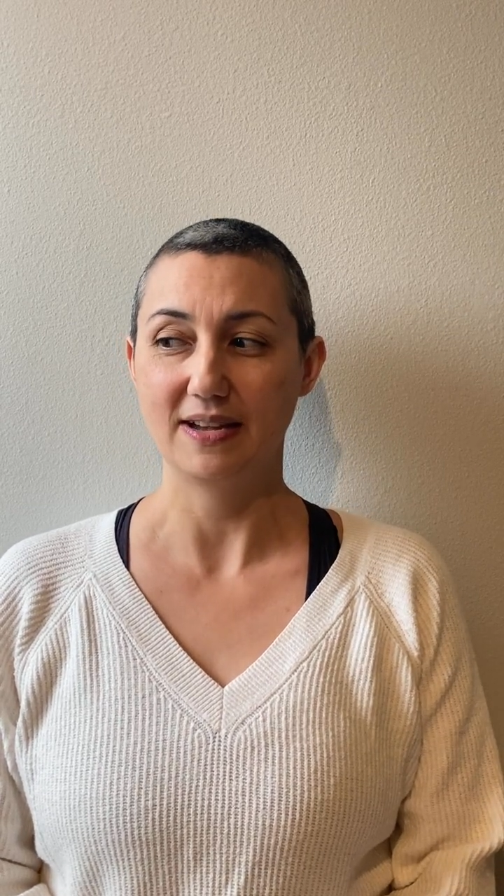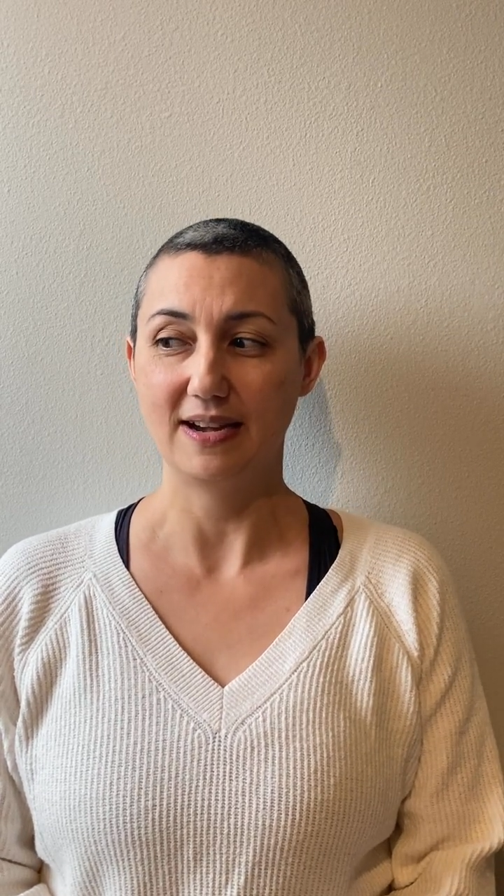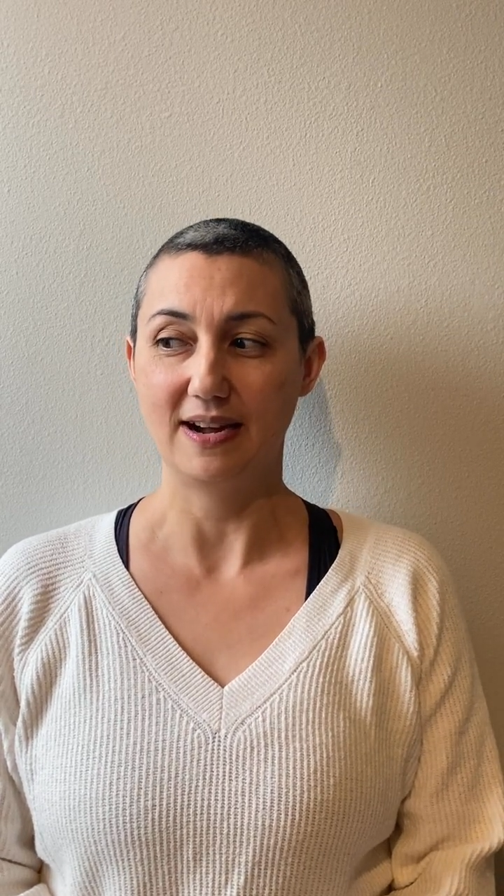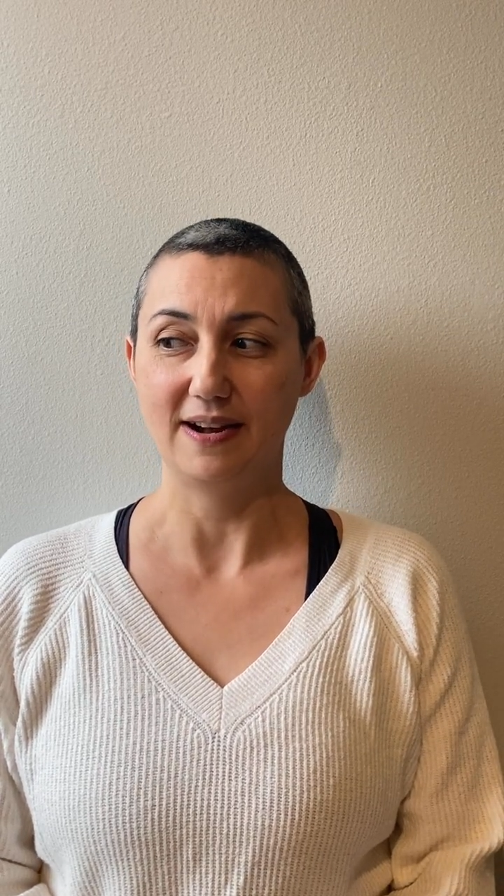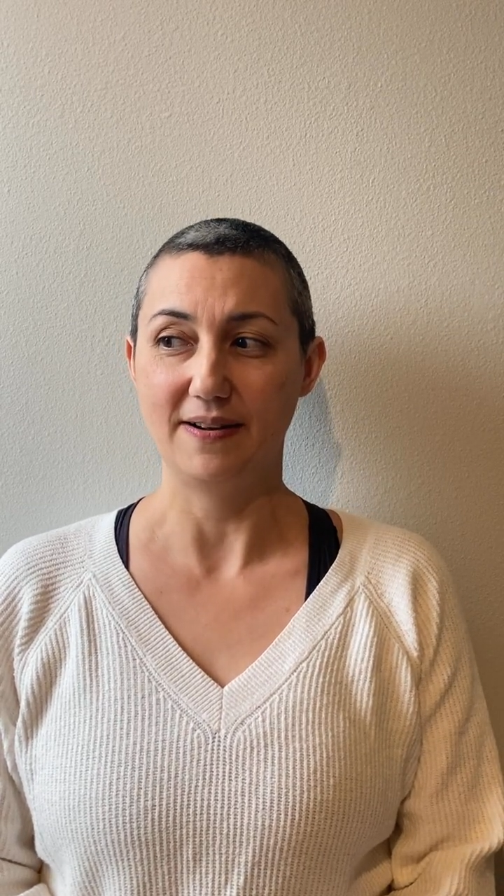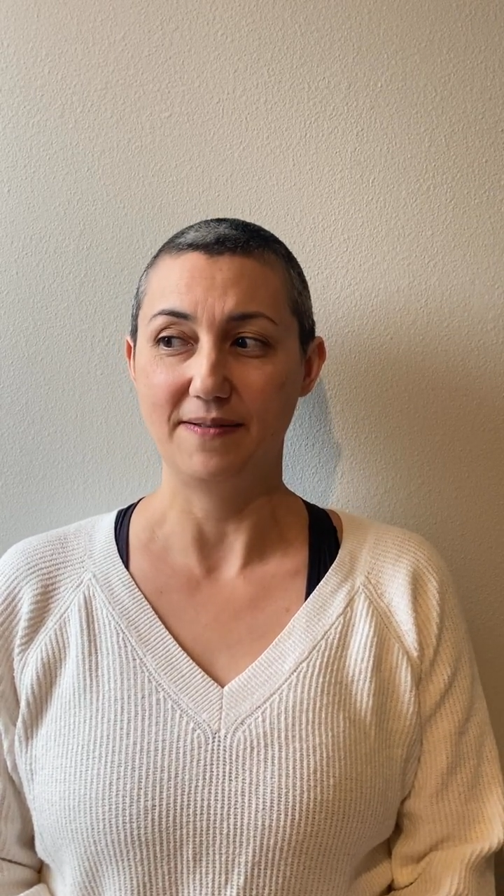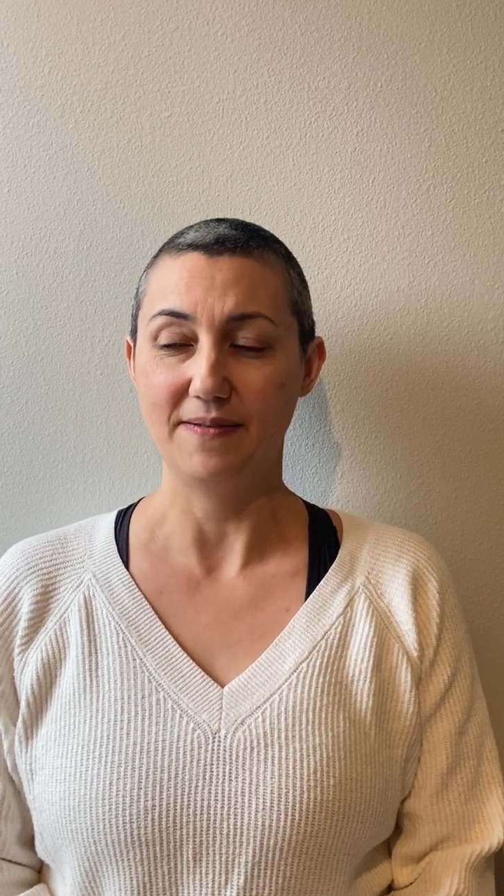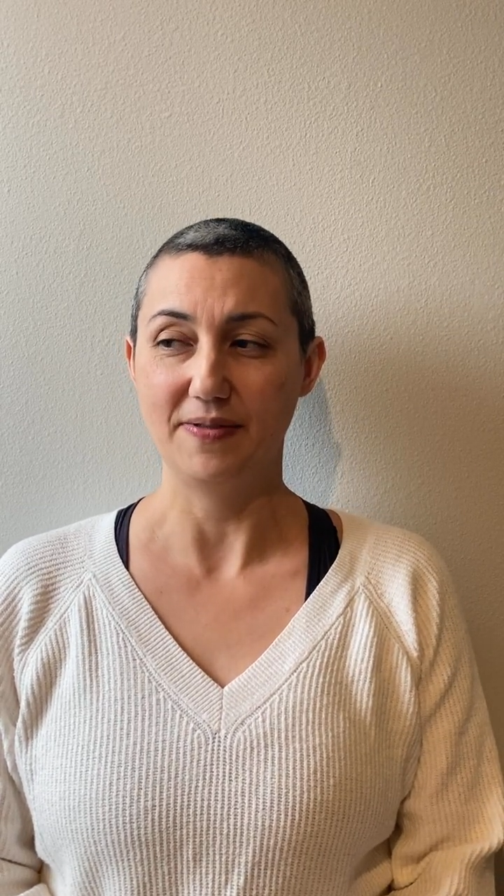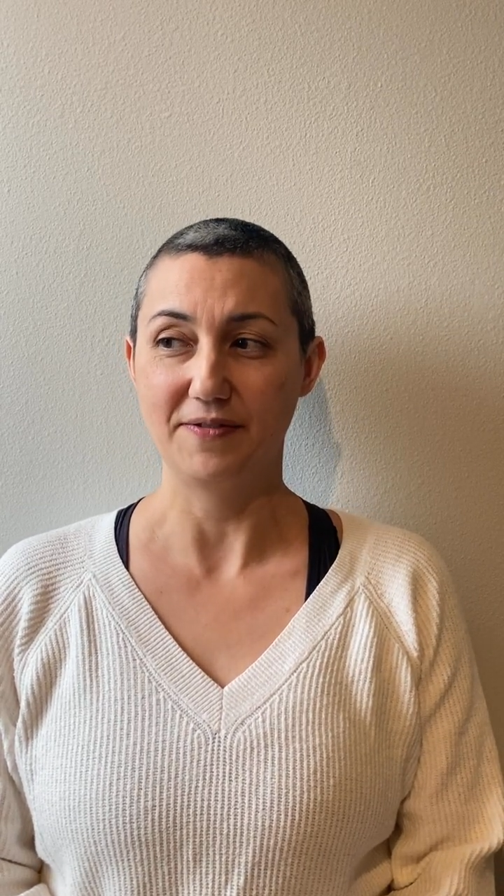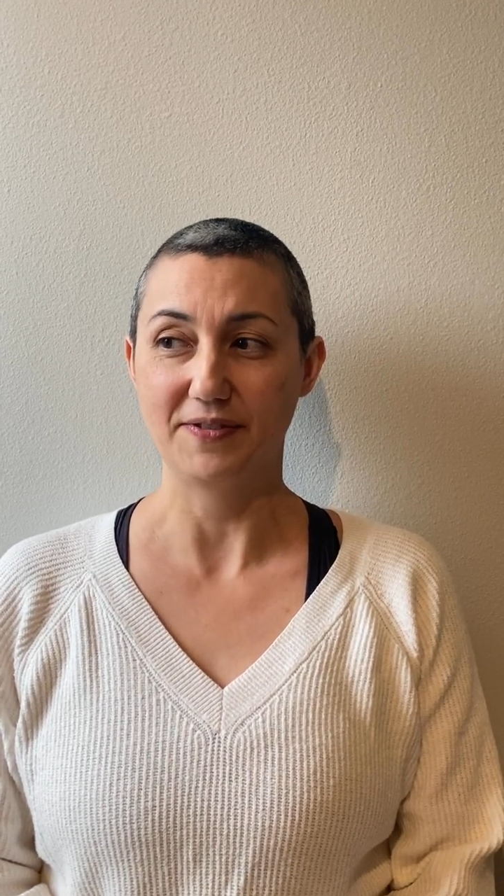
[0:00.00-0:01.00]

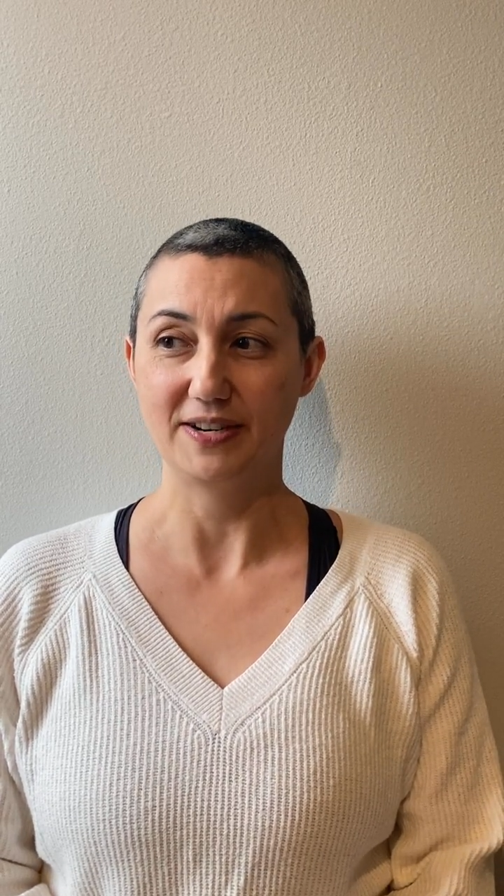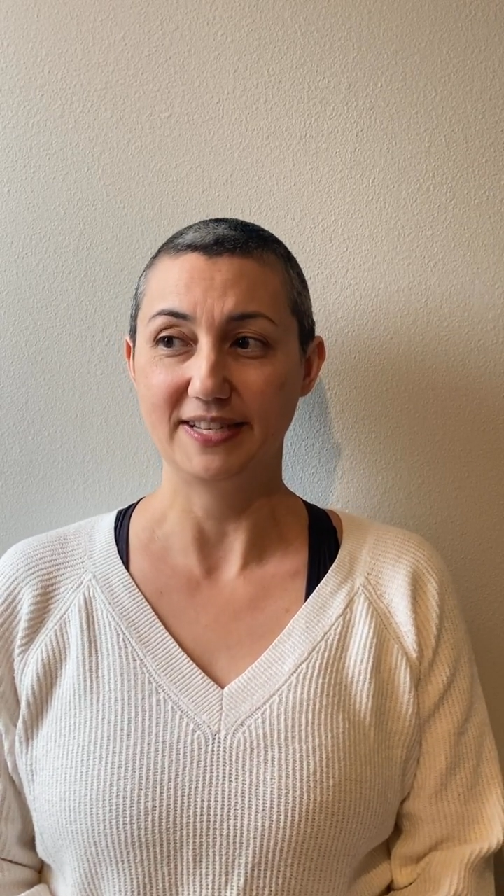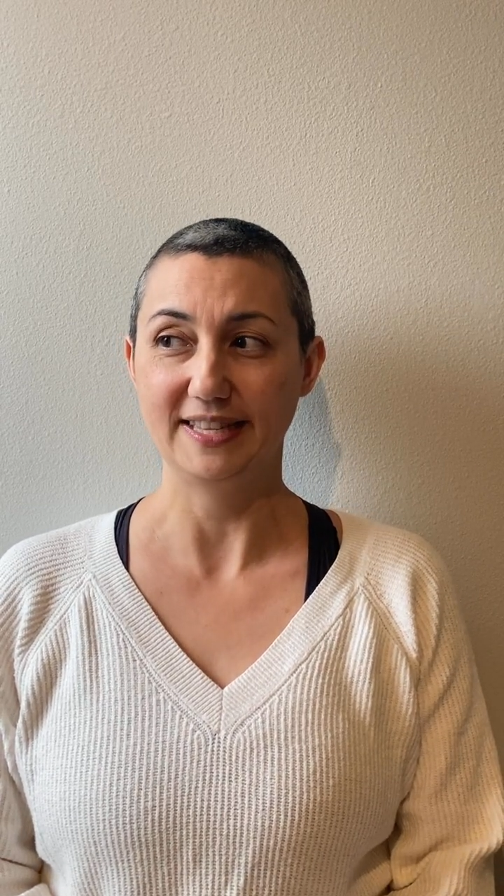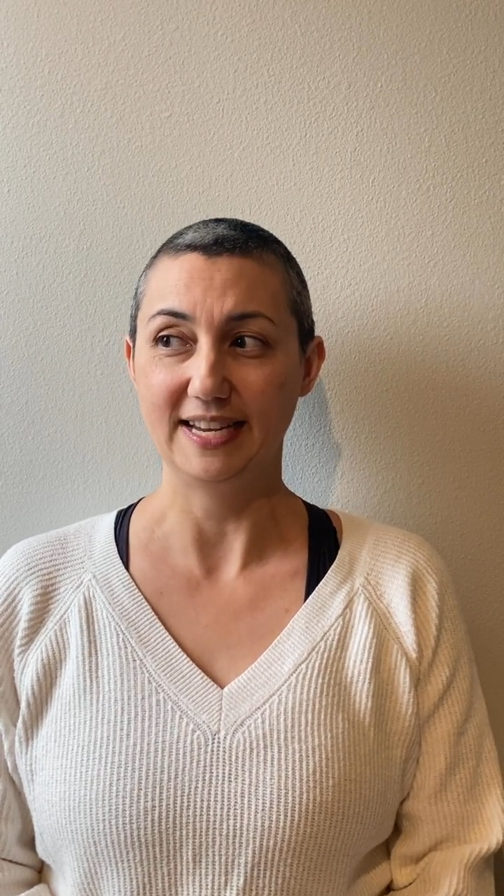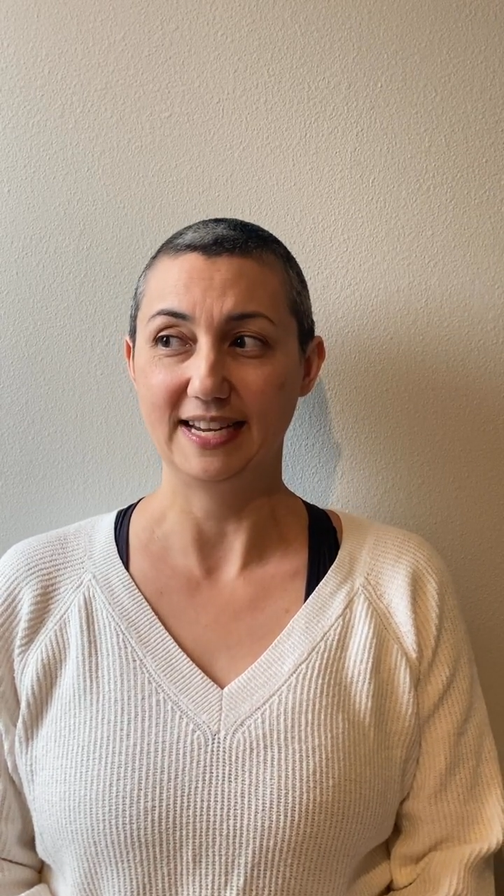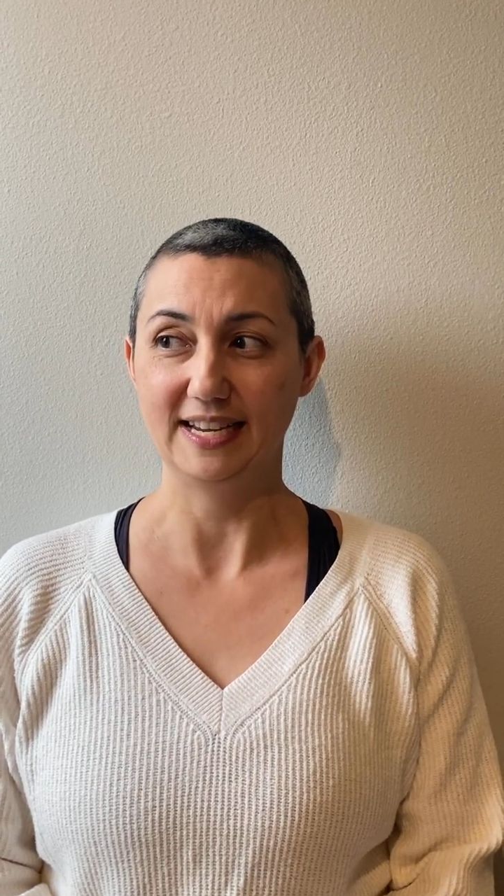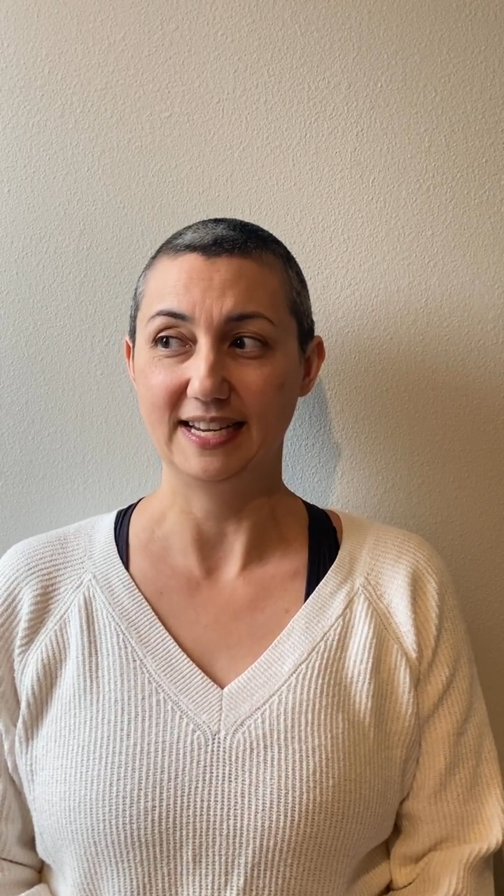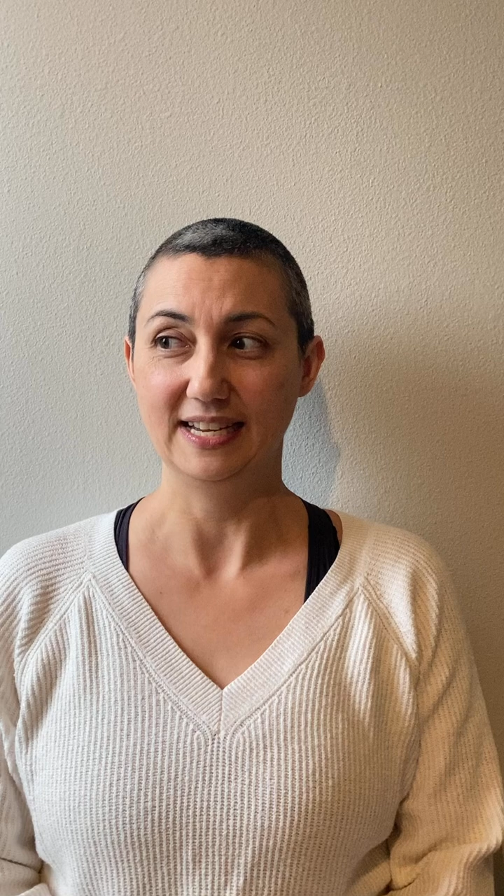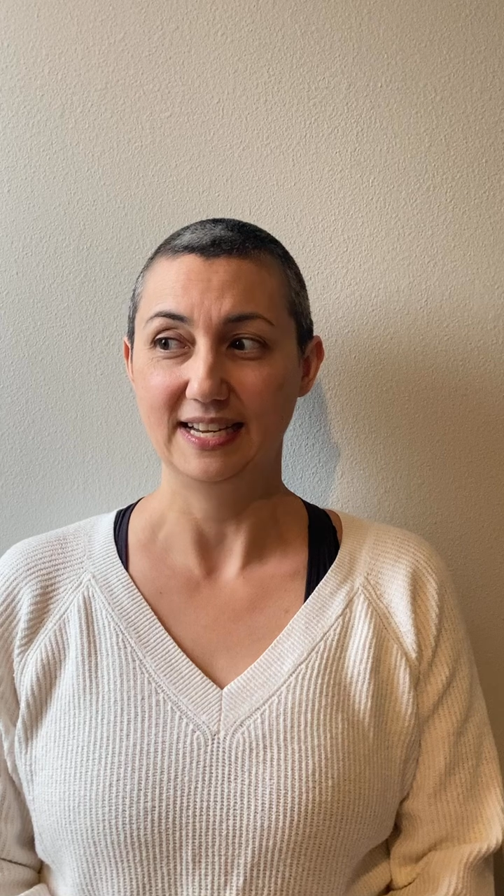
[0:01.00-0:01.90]
the first thing,